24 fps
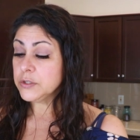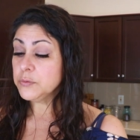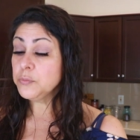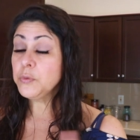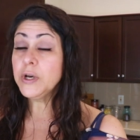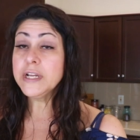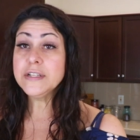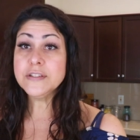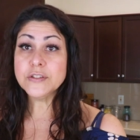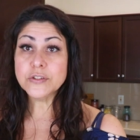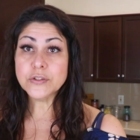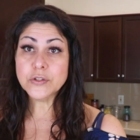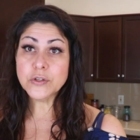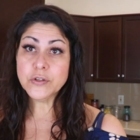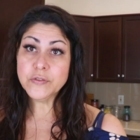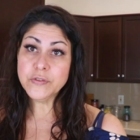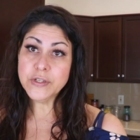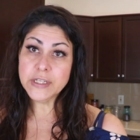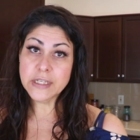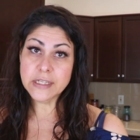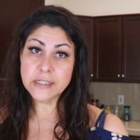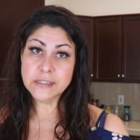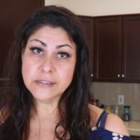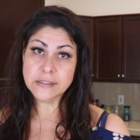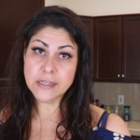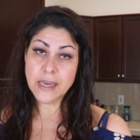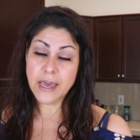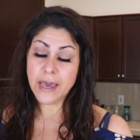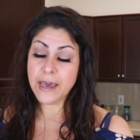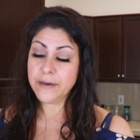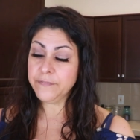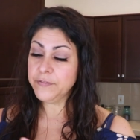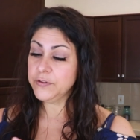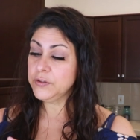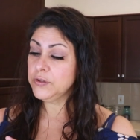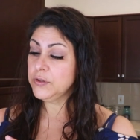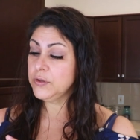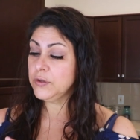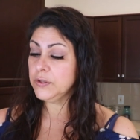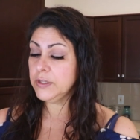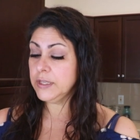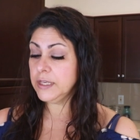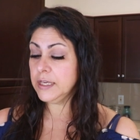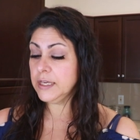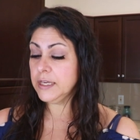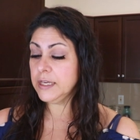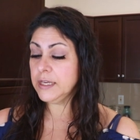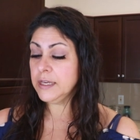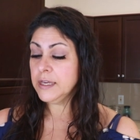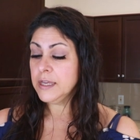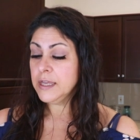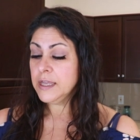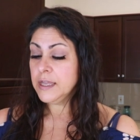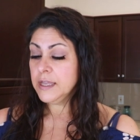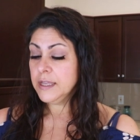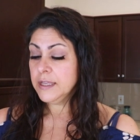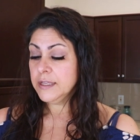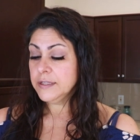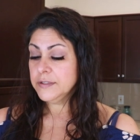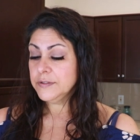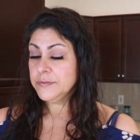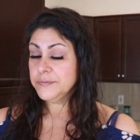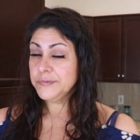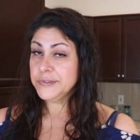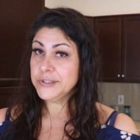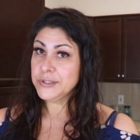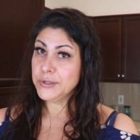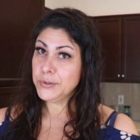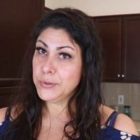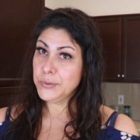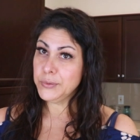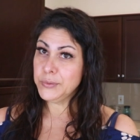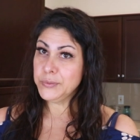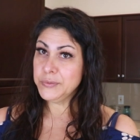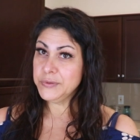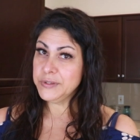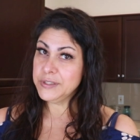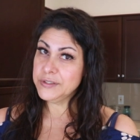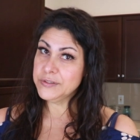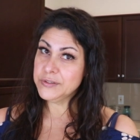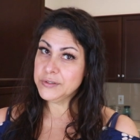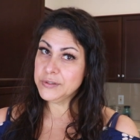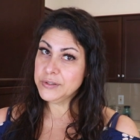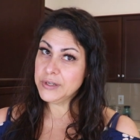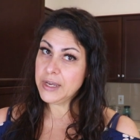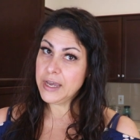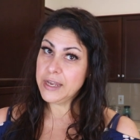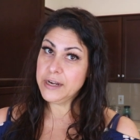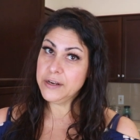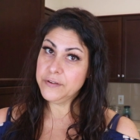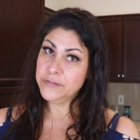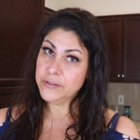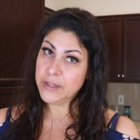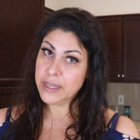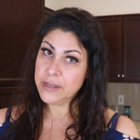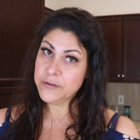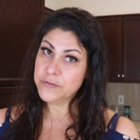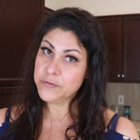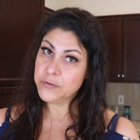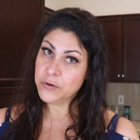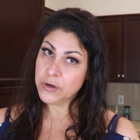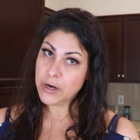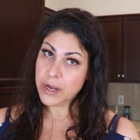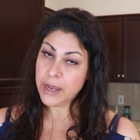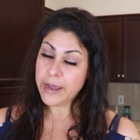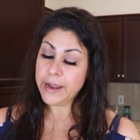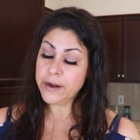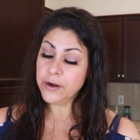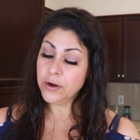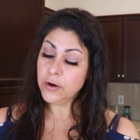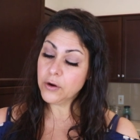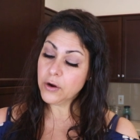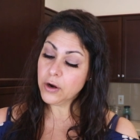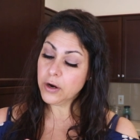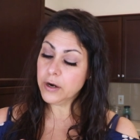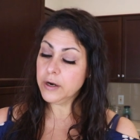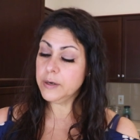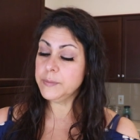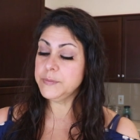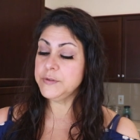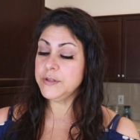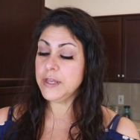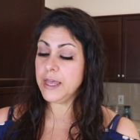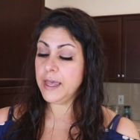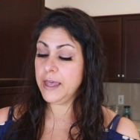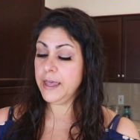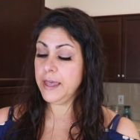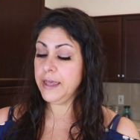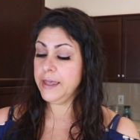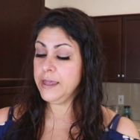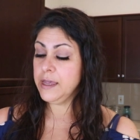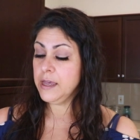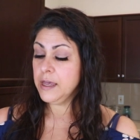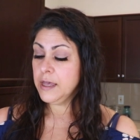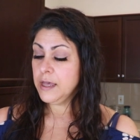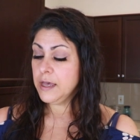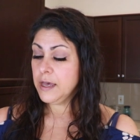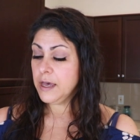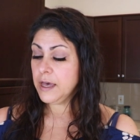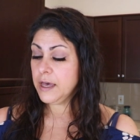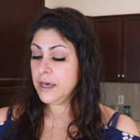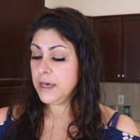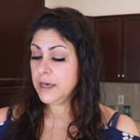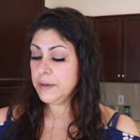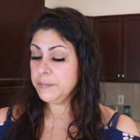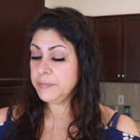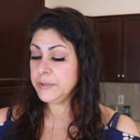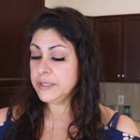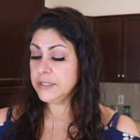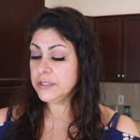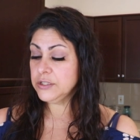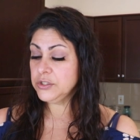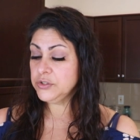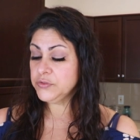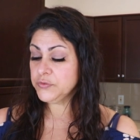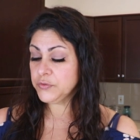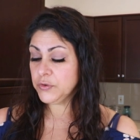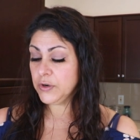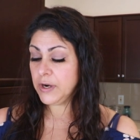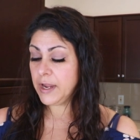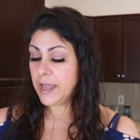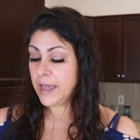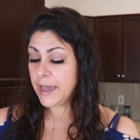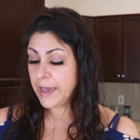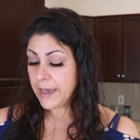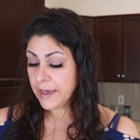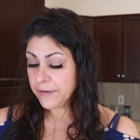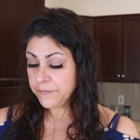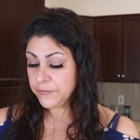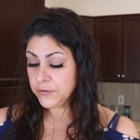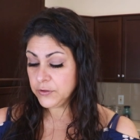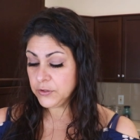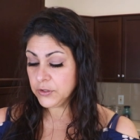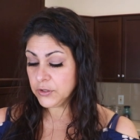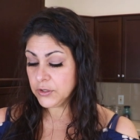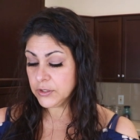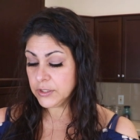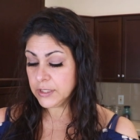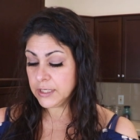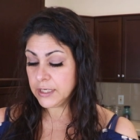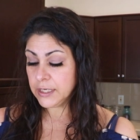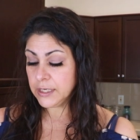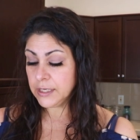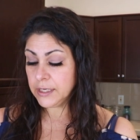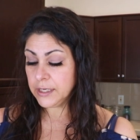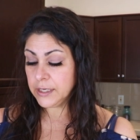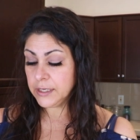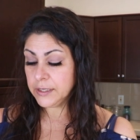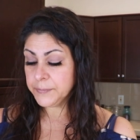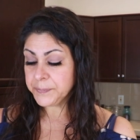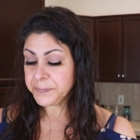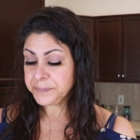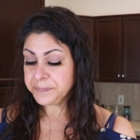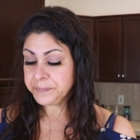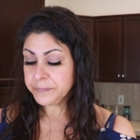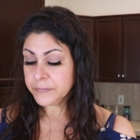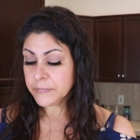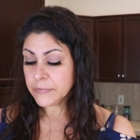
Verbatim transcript: one serving is half a cookie. So these are kind of like for a higher carb day um, because for half a cookie,